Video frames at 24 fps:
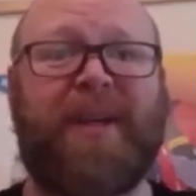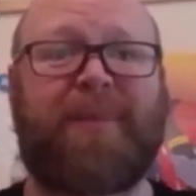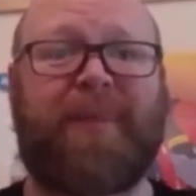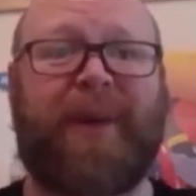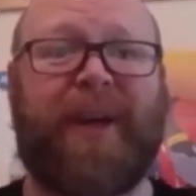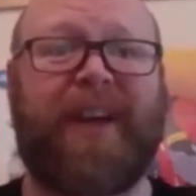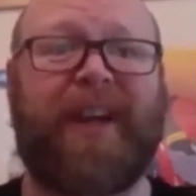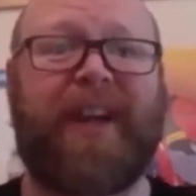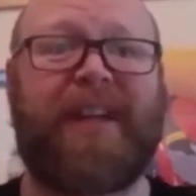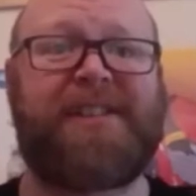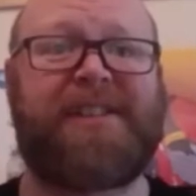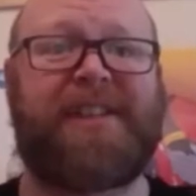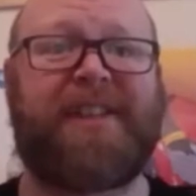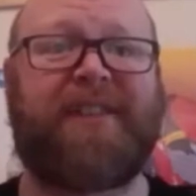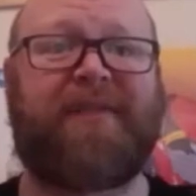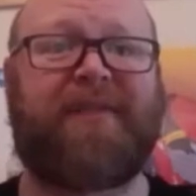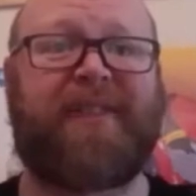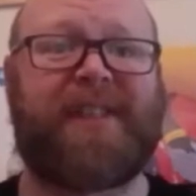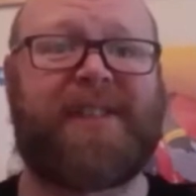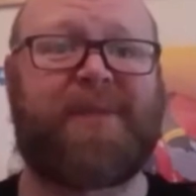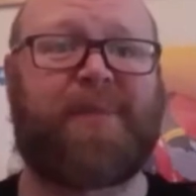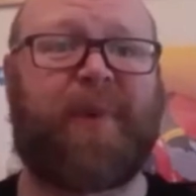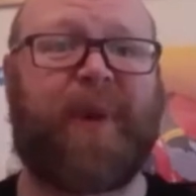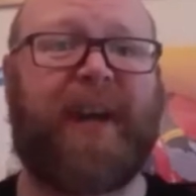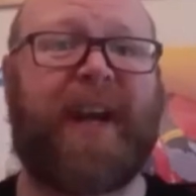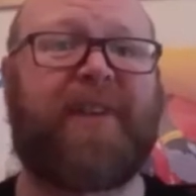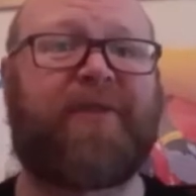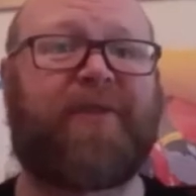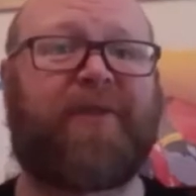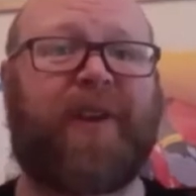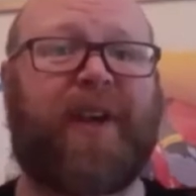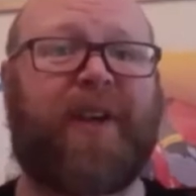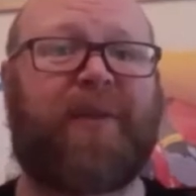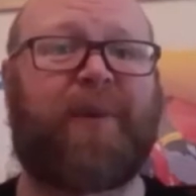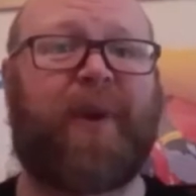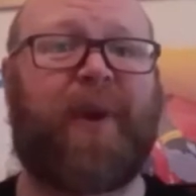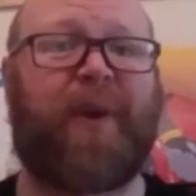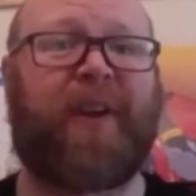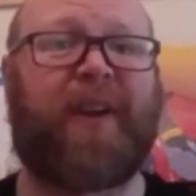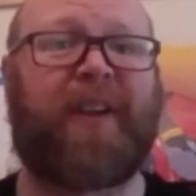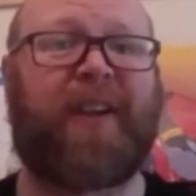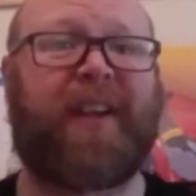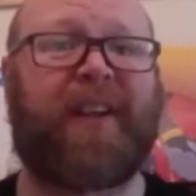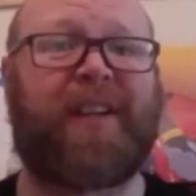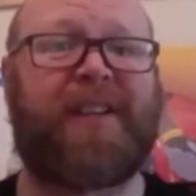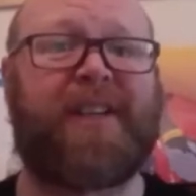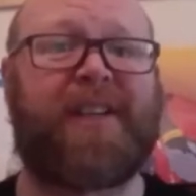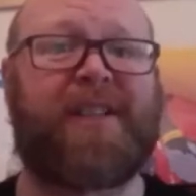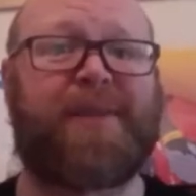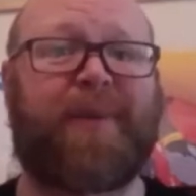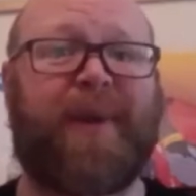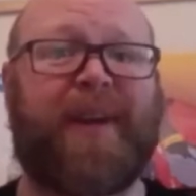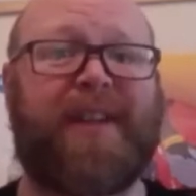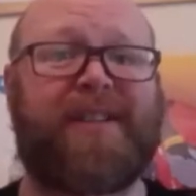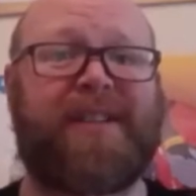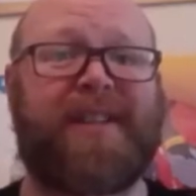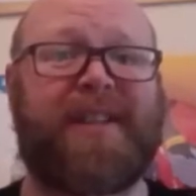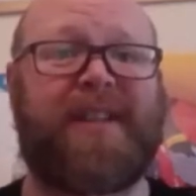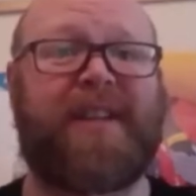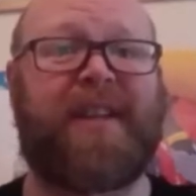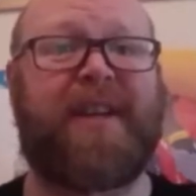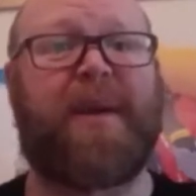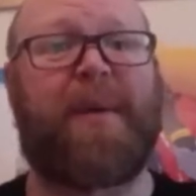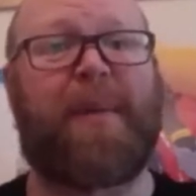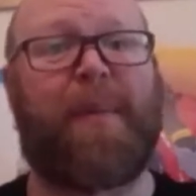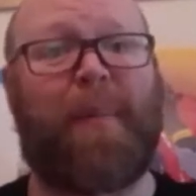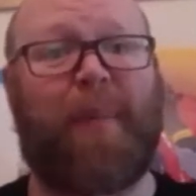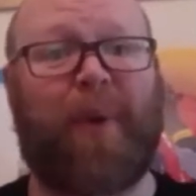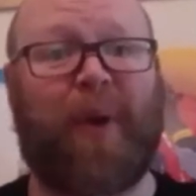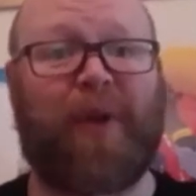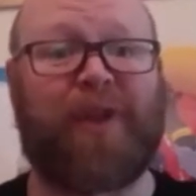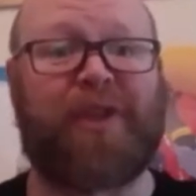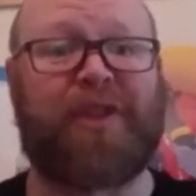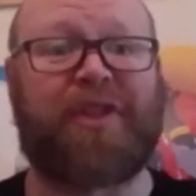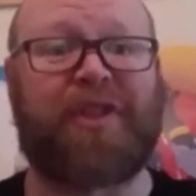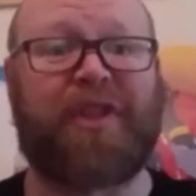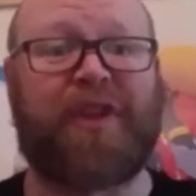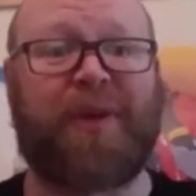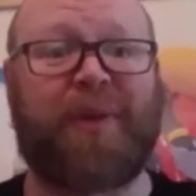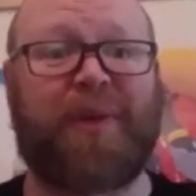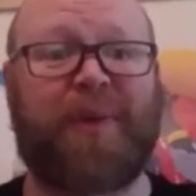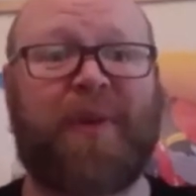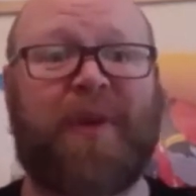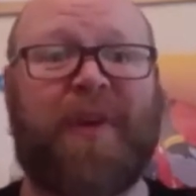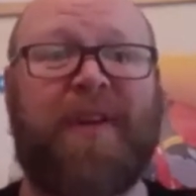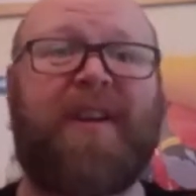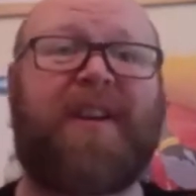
my initiative is whatever I roll on the D20 +2.